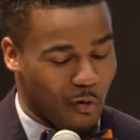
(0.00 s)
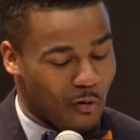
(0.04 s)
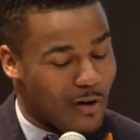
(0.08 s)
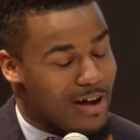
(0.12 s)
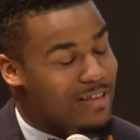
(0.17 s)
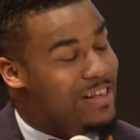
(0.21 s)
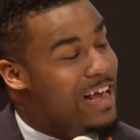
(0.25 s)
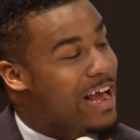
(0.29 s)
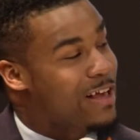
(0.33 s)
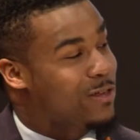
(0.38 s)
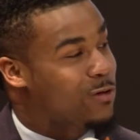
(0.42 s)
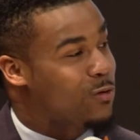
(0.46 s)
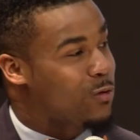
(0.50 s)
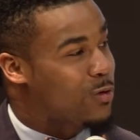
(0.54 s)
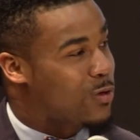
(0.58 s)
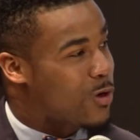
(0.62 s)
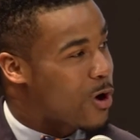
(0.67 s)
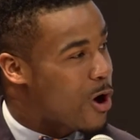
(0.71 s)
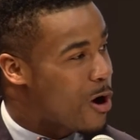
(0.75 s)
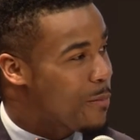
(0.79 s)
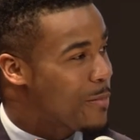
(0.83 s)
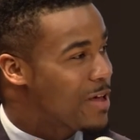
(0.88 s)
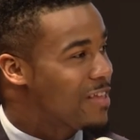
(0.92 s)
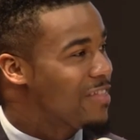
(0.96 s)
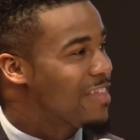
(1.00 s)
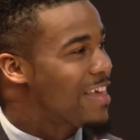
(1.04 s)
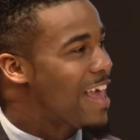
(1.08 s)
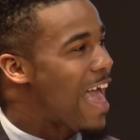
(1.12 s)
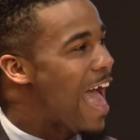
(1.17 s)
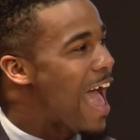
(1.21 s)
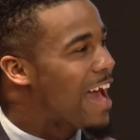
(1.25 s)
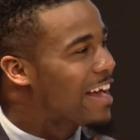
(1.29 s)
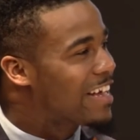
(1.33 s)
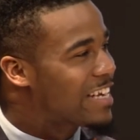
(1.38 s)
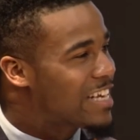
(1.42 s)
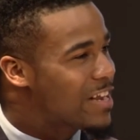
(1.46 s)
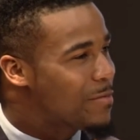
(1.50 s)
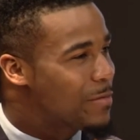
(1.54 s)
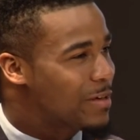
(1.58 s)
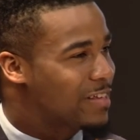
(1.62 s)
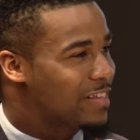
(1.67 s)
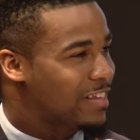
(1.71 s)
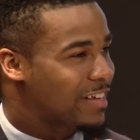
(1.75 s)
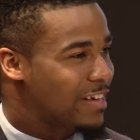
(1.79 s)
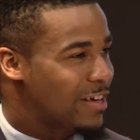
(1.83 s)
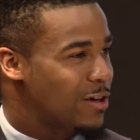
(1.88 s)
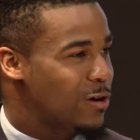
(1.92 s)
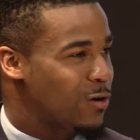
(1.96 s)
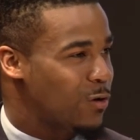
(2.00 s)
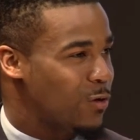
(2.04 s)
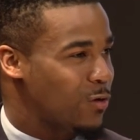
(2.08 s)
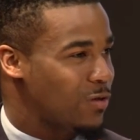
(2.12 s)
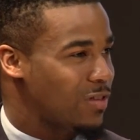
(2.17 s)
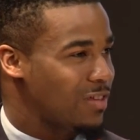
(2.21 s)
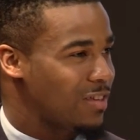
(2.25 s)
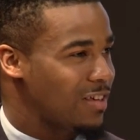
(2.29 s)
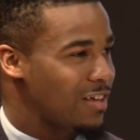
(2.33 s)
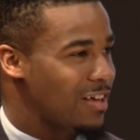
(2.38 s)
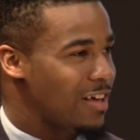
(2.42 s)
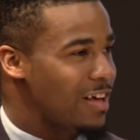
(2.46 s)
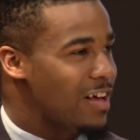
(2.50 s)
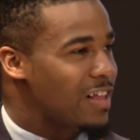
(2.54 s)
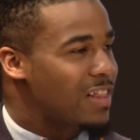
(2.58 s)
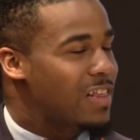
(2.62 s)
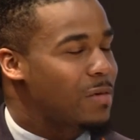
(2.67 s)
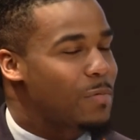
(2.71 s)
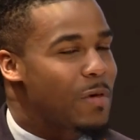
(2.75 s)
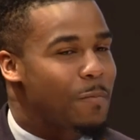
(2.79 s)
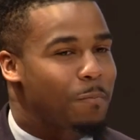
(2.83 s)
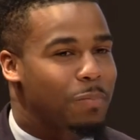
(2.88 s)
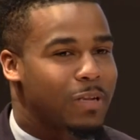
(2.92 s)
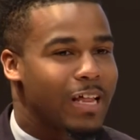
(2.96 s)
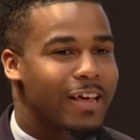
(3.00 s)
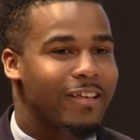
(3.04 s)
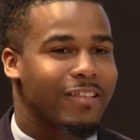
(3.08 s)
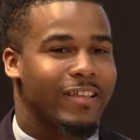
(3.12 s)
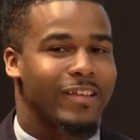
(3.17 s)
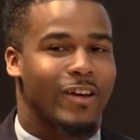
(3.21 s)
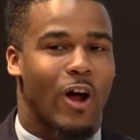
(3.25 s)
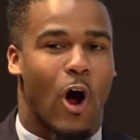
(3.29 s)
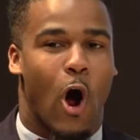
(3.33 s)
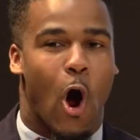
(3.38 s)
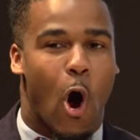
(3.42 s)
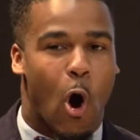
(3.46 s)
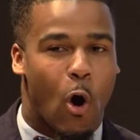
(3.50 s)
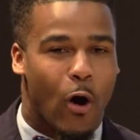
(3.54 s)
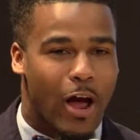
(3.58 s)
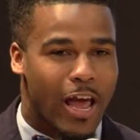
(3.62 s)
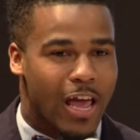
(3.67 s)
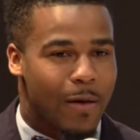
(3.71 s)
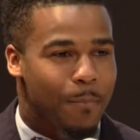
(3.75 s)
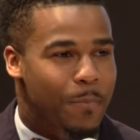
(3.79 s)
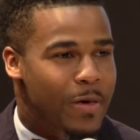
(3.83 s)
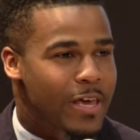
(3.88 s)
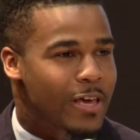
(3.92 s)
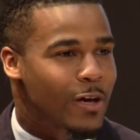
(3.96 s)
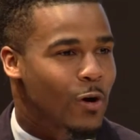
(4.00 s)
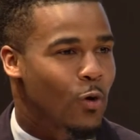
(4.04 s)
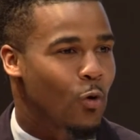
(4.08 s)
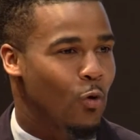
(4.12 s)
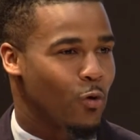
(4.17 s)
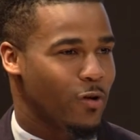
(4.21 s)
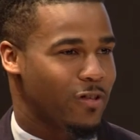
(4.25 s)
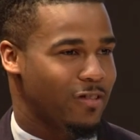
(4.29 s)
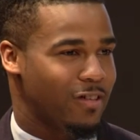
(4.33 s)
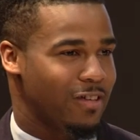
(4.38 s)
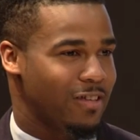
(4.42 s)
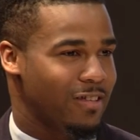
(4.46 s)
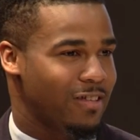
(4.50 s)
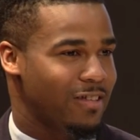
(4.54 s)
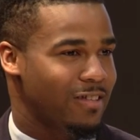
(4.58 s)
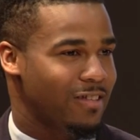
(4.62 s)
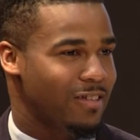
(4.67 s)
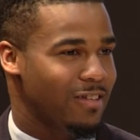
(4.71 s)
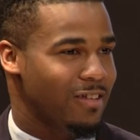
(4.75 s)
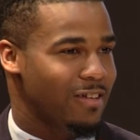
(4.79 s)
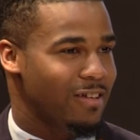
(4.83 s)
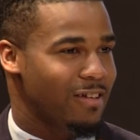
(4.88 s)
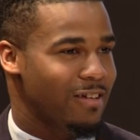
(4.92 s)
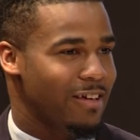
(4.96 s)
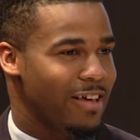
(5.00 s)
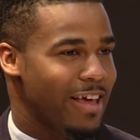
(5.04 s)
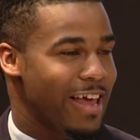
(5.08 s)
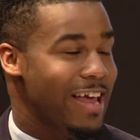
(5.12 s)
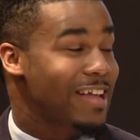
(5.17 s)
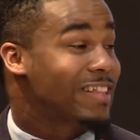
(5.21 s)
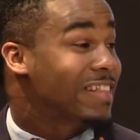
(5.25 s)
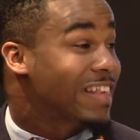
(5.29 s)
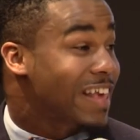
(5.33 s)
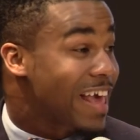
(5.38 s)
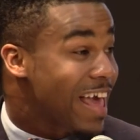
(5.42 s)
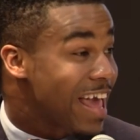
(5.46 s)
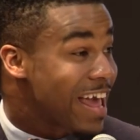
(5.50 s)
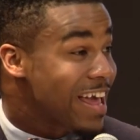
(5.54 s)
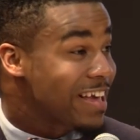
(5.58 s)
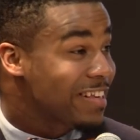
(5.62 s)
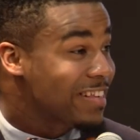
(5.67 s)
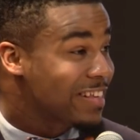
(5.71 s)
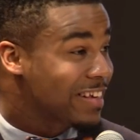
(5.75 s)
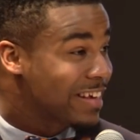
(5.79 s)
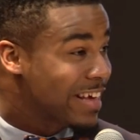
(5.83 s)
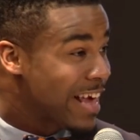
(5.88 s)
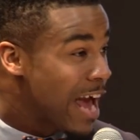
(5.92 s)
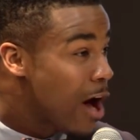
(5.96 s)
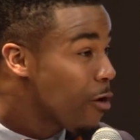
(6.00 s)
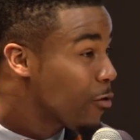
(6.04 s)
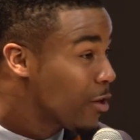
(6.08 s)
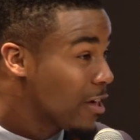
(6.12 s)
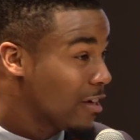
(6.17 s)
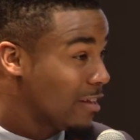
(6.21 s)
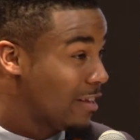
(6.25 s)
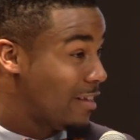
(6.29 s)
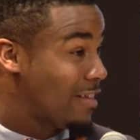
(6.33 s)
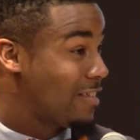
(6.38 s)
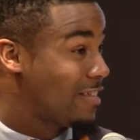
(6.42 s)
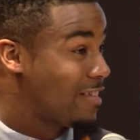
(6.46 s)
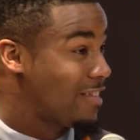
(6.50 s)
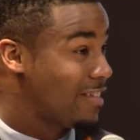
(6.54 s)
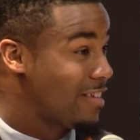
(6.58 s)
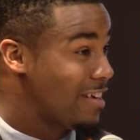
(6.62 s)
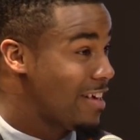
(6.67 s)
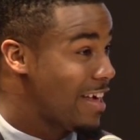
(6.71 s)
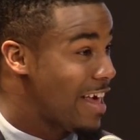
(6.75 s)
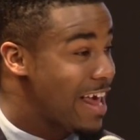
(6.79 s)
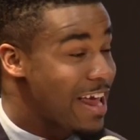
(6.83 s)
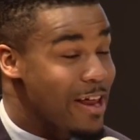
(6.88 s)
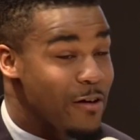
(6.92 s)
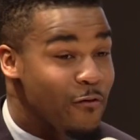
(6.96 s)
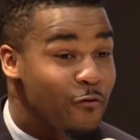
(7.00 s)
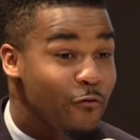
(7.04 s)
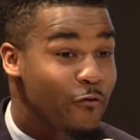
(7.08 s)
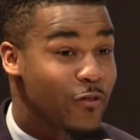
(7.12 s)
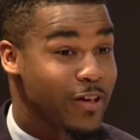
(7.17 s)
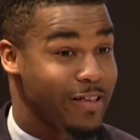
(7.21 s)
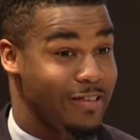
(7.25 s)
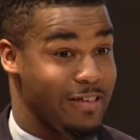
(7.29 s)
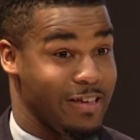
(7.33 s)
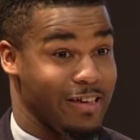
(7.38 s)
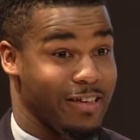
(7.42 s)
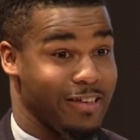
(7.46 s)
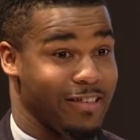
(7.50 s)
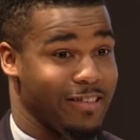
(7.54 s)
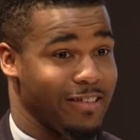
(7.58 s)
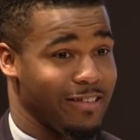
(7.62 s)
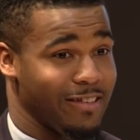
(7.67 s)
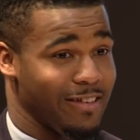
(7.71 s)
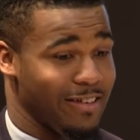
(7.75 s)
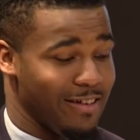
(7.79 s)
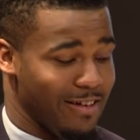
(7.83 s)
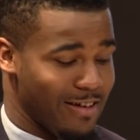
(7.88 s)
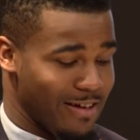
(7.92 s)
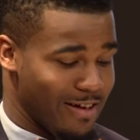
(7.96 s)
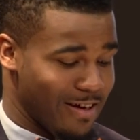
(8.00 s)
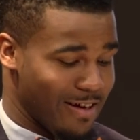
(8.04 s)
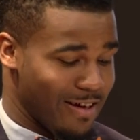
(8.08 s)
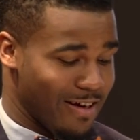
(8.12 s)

Rice High School taught me the academic skills to be placed in all AP courses and to ace calculus and physics.